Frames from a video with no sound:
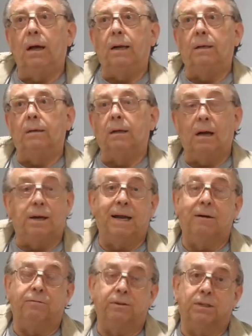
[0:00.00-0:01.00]
and I
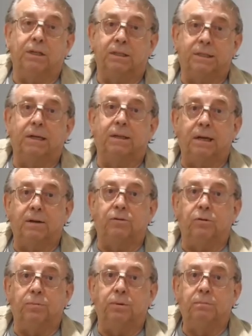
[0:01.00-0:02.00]
now facilitate that
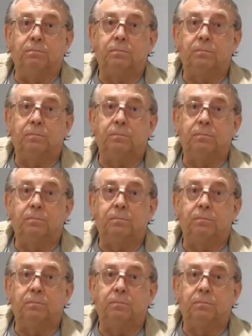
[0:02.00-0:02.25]
group.